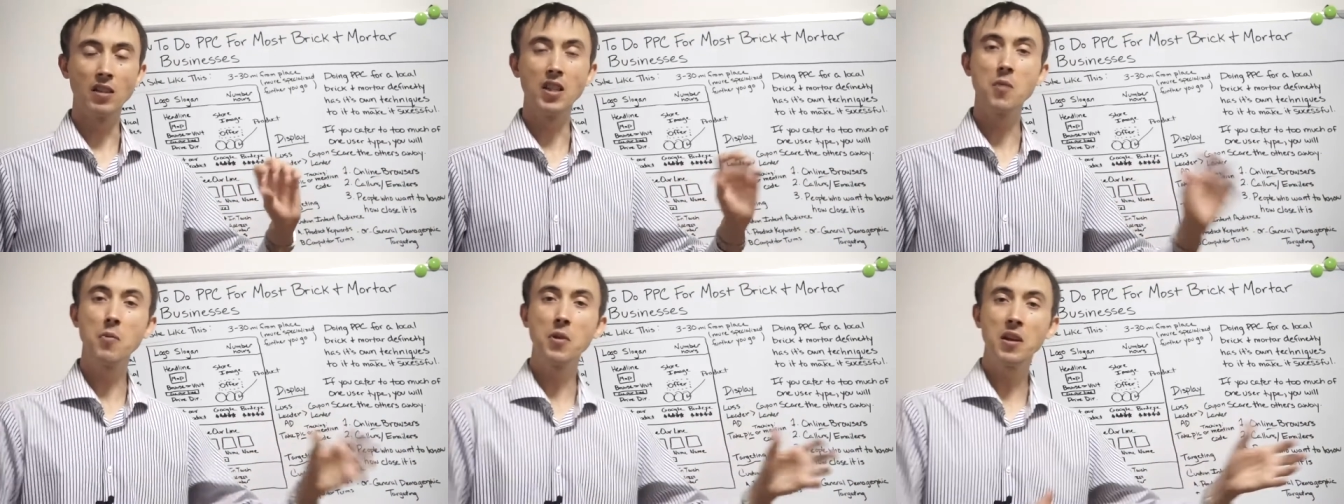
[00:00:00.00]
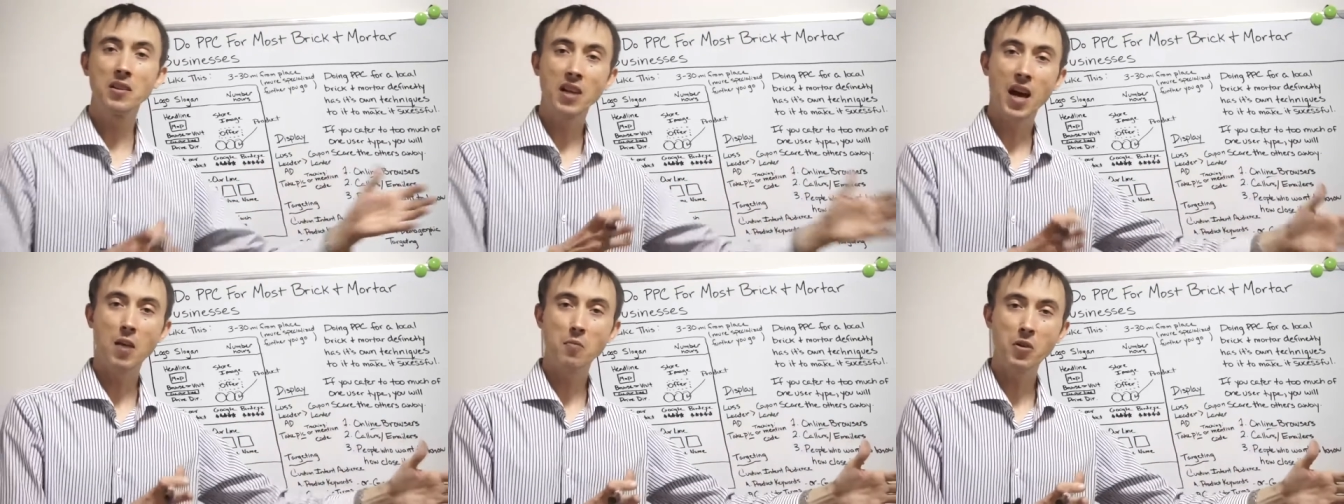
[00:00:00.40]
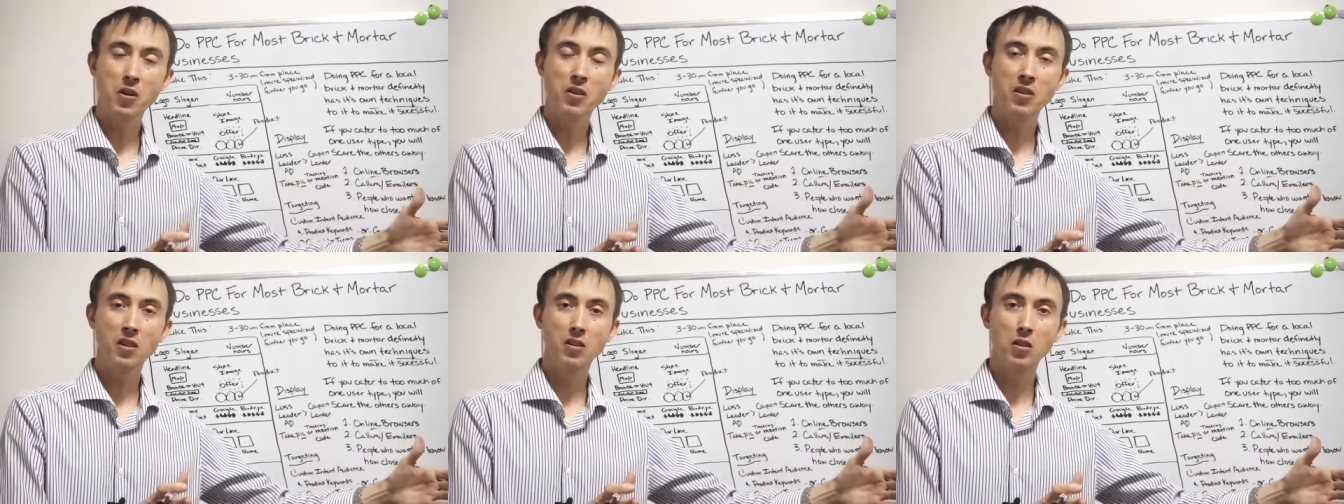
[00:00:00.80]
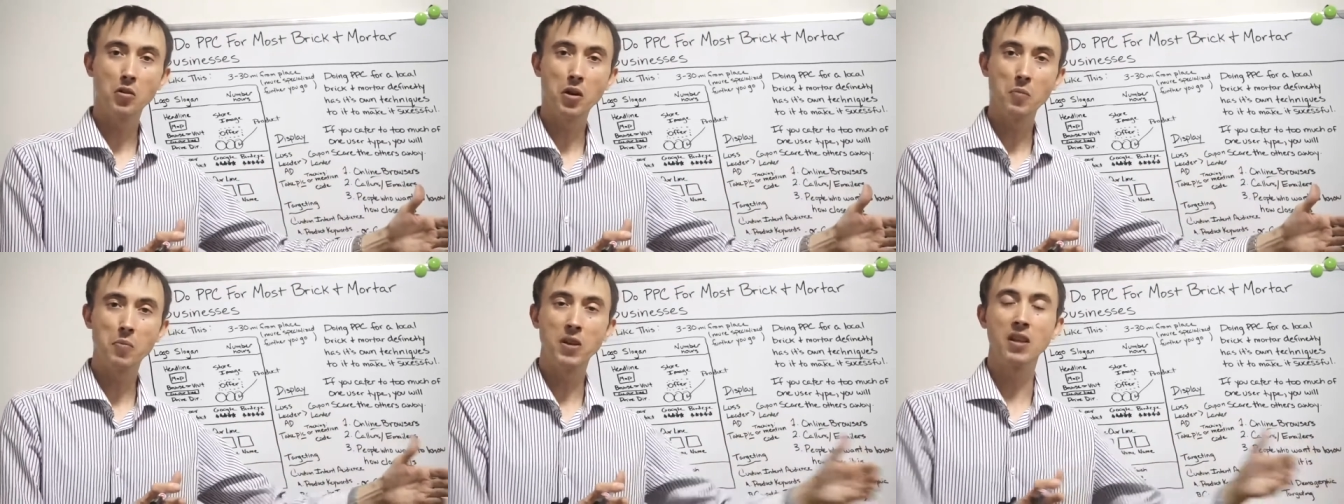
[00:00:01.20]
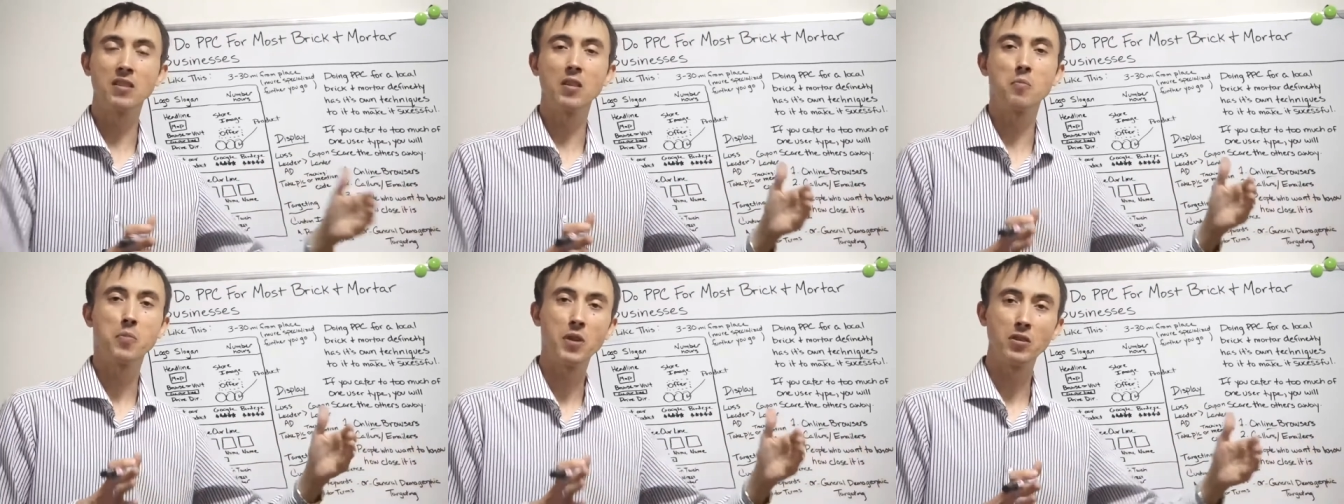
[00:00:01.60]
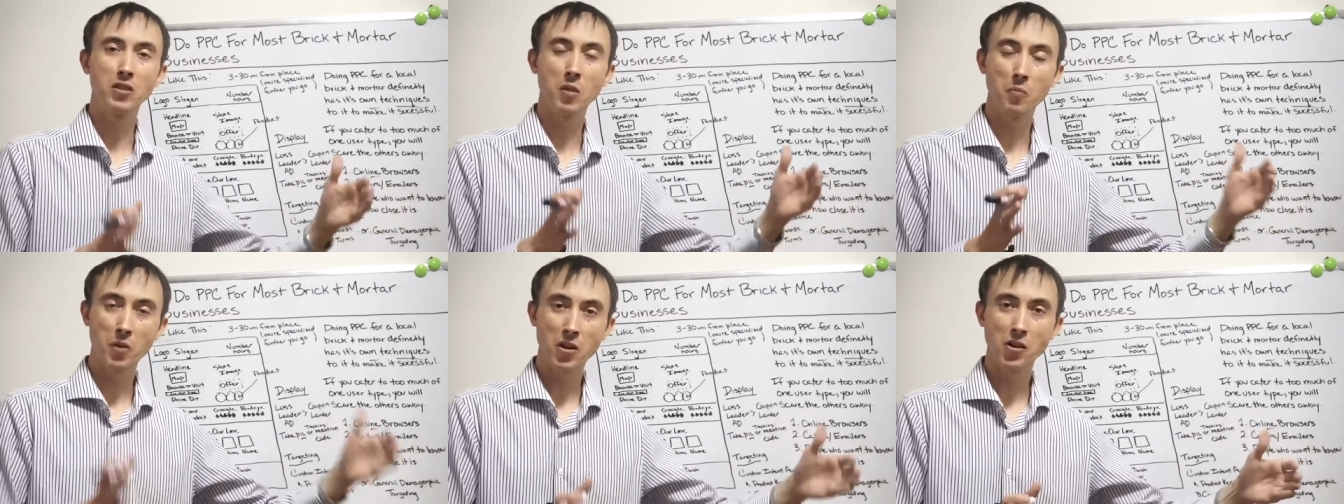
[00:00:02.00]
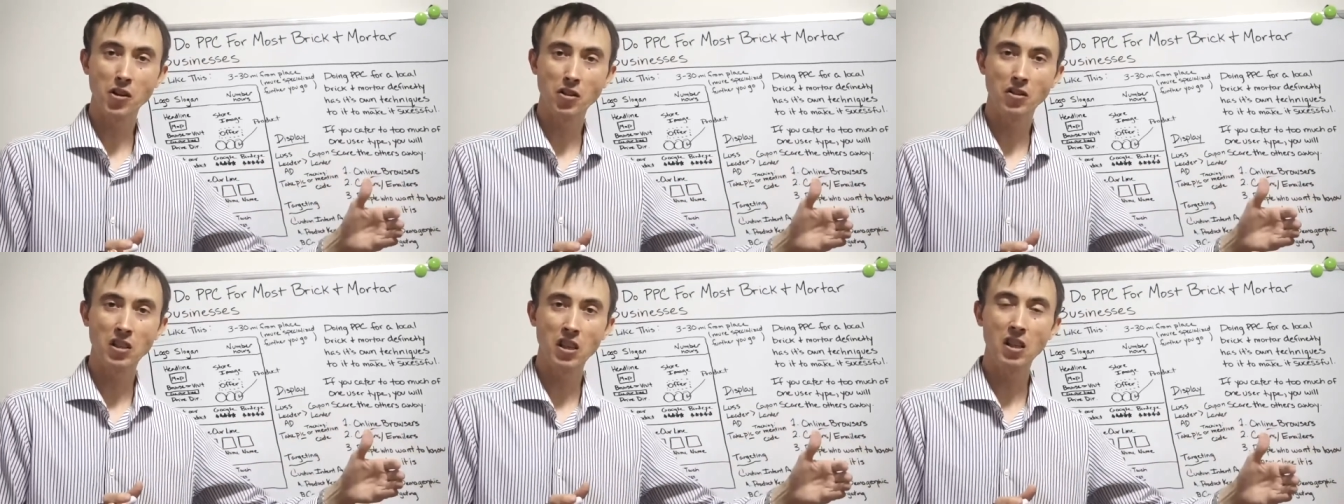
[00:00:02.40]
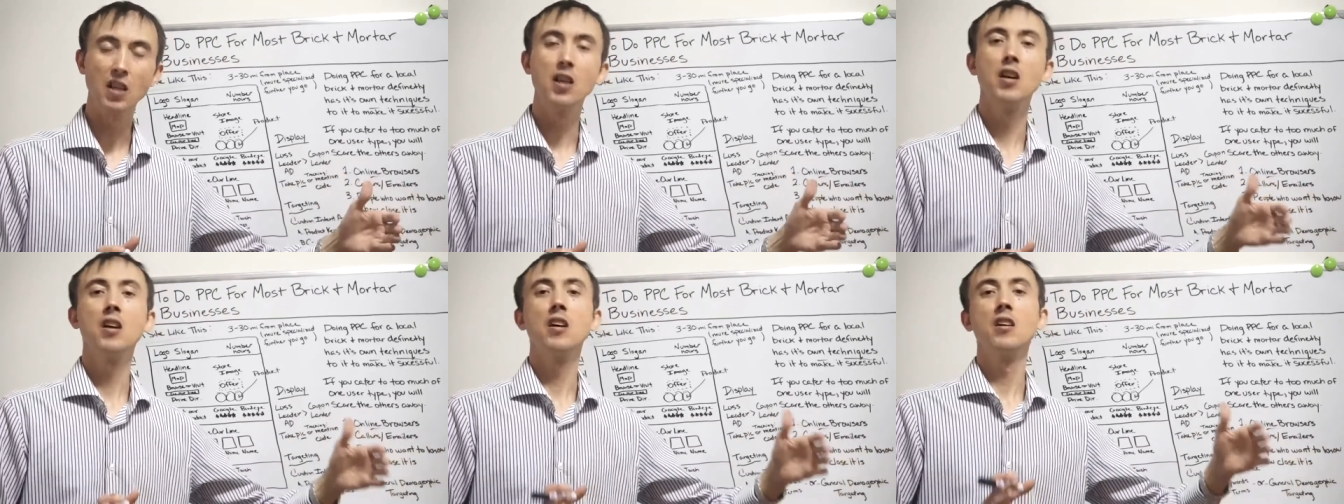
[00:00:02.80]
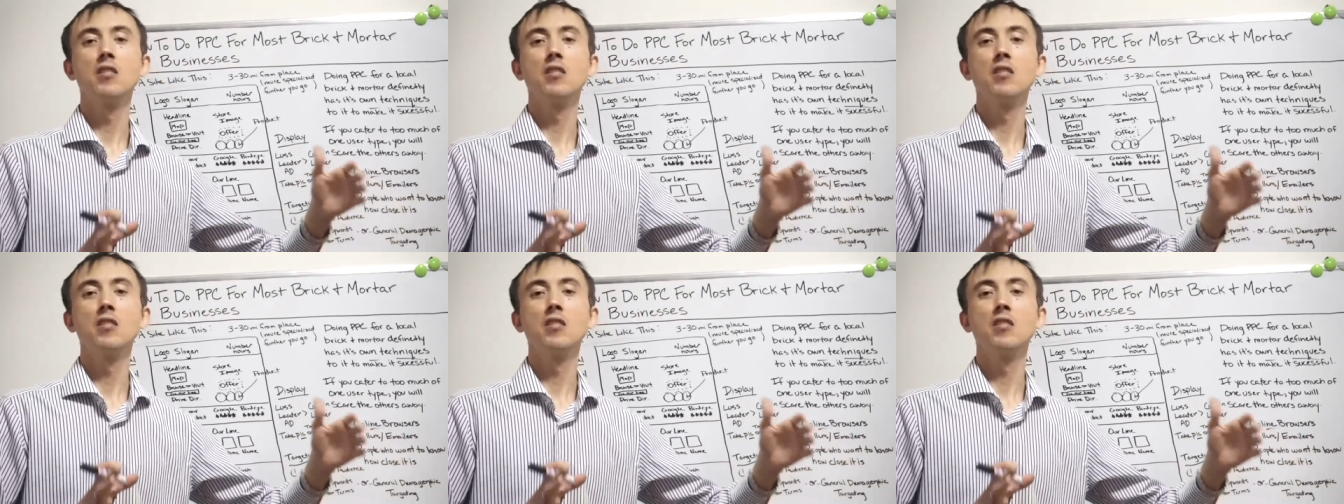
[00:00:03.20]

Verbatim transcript: a limited time period to do it because it builds up urgency.